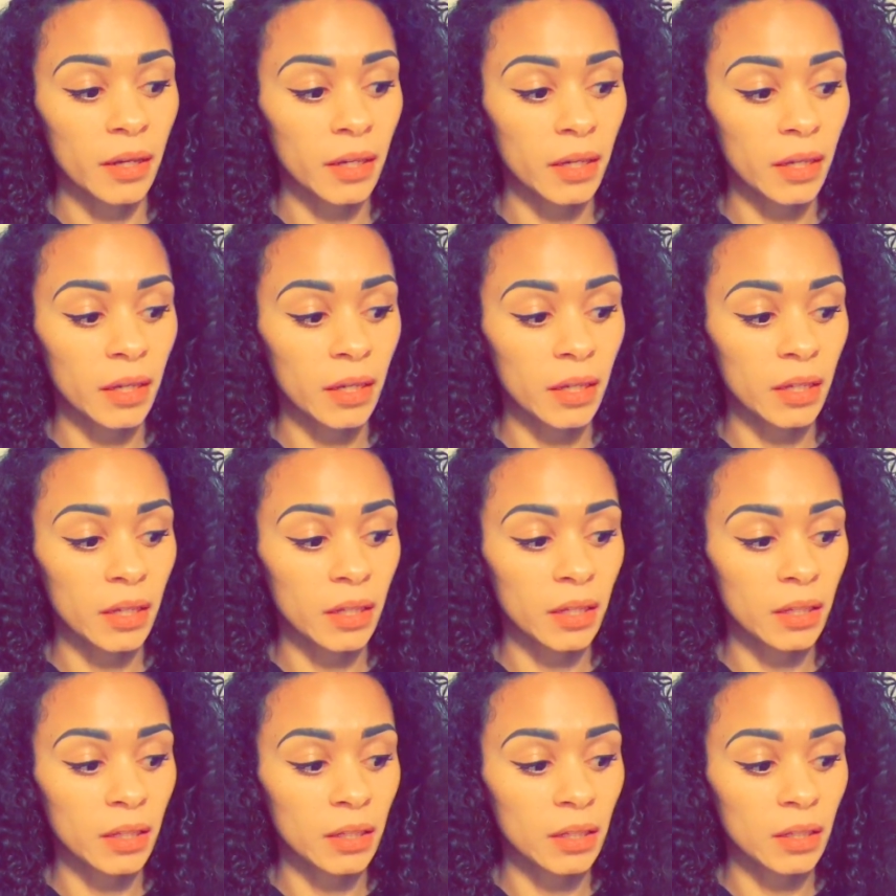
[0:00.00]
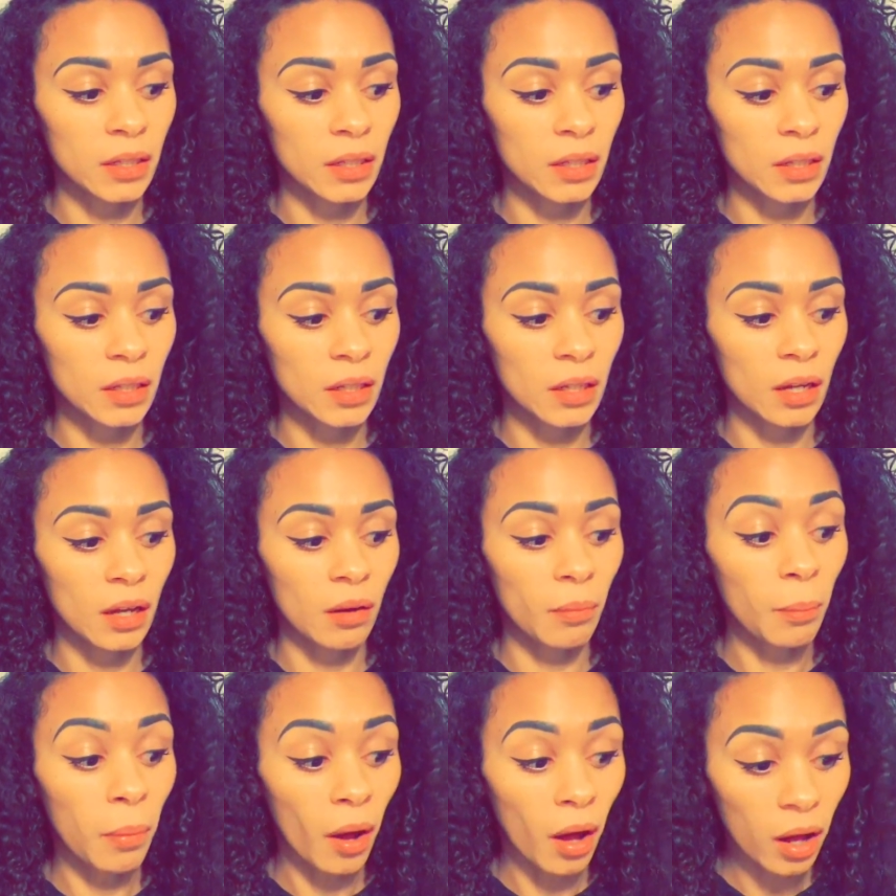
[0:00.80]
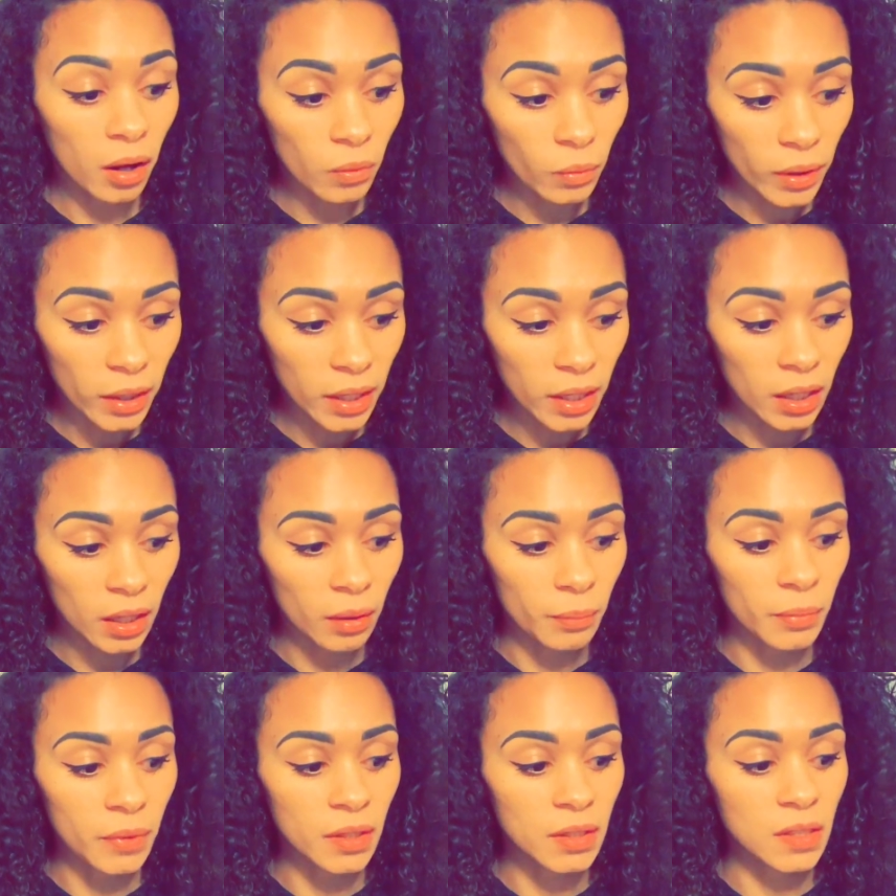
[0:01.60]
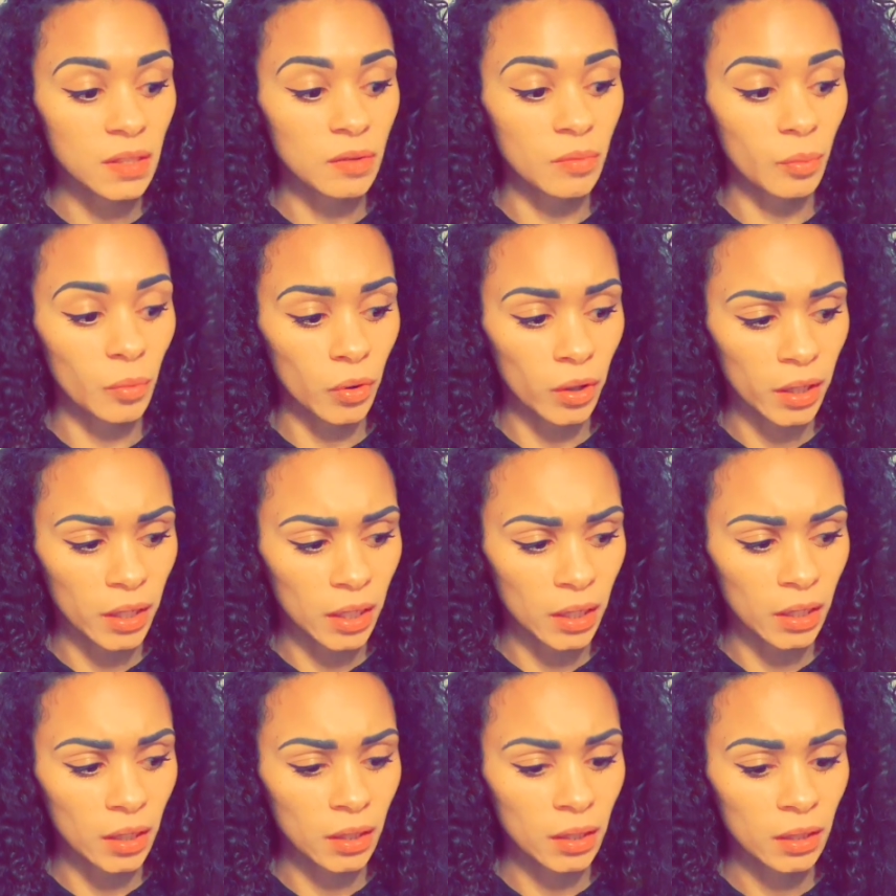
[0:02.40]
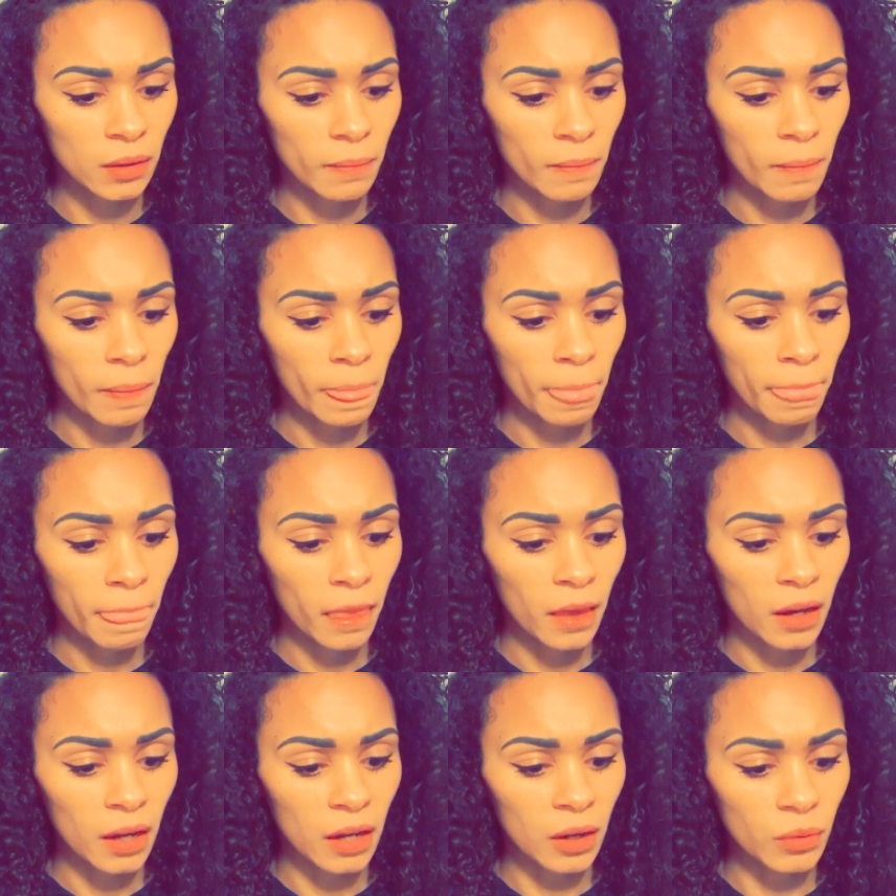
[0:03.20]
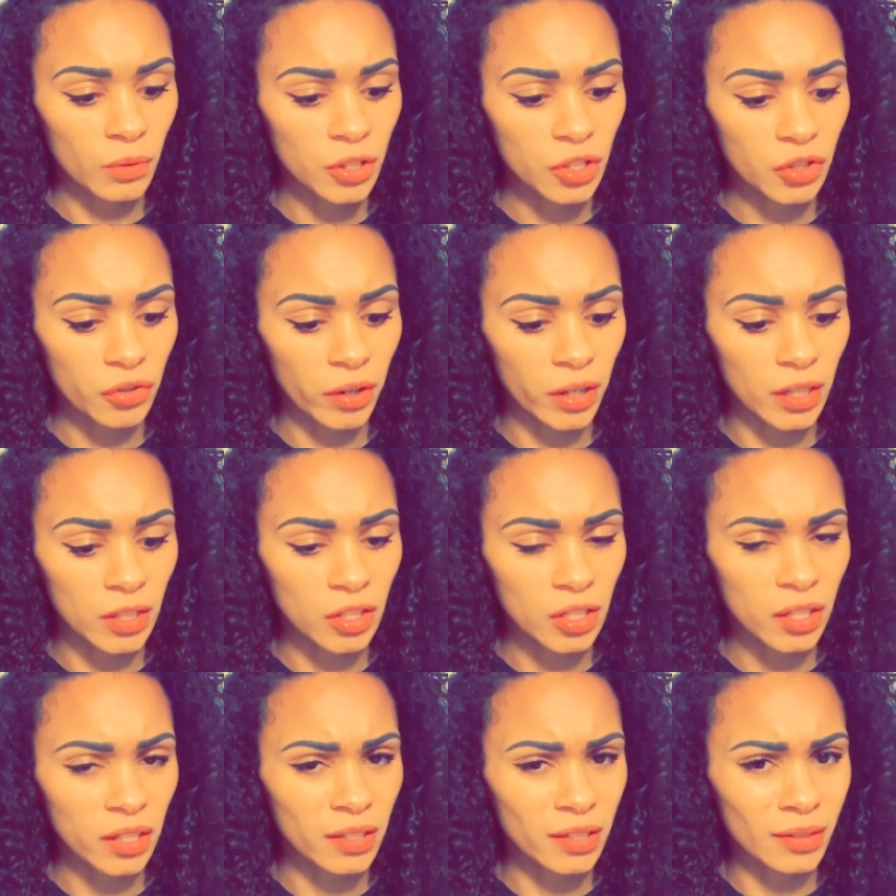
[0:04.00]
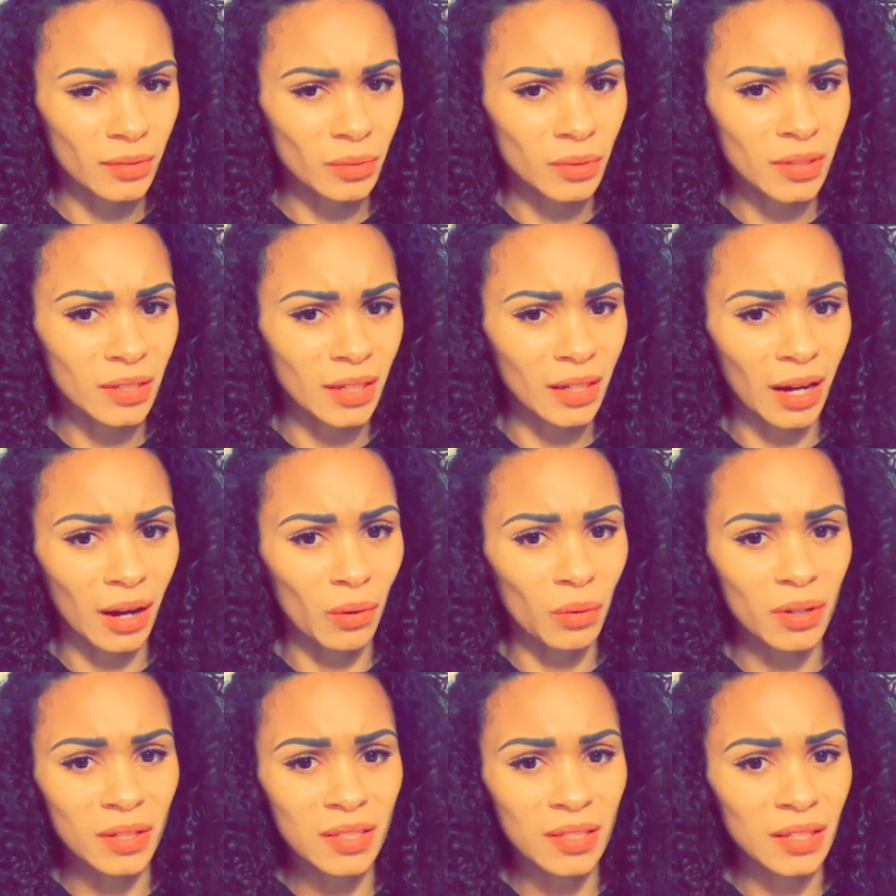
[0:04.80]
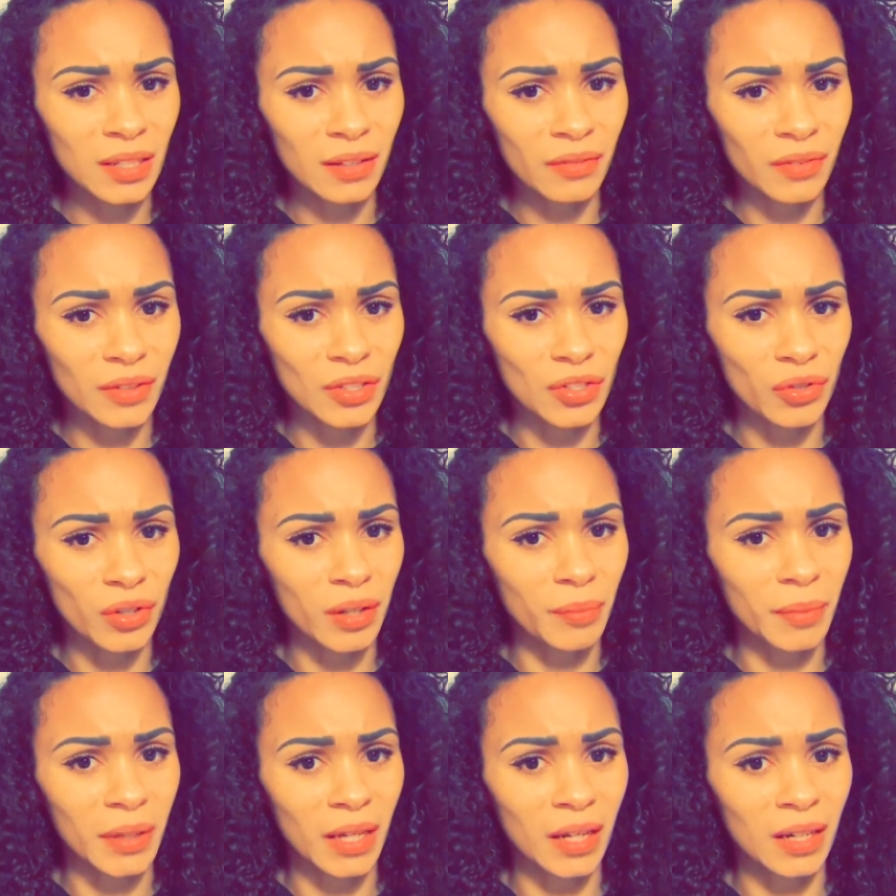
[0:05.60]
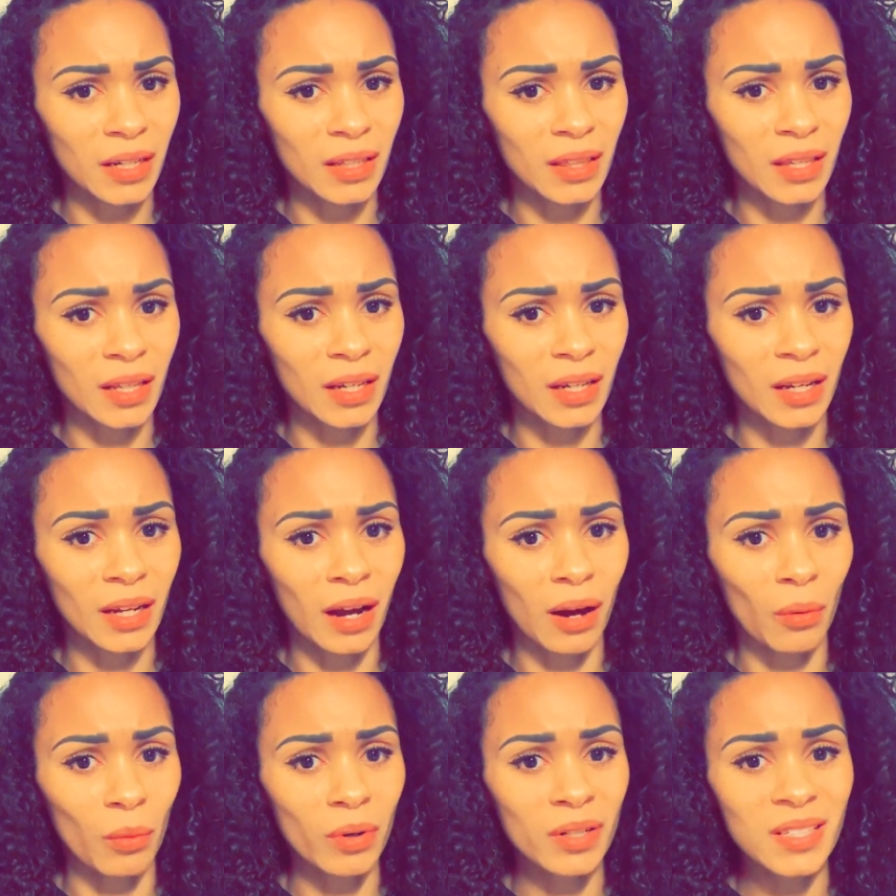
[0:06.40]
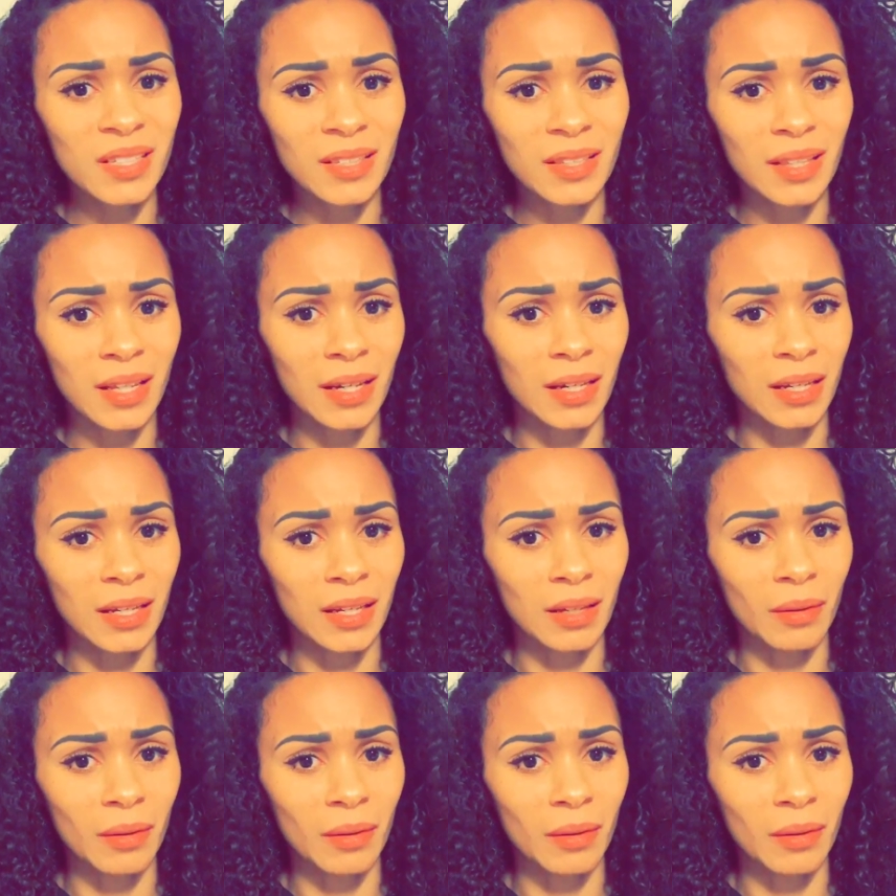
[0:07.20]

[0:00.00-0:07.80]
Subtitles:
And upon waking up this morning, it was strange because it was like I wasn't even dreaming anything. I wasn't thinking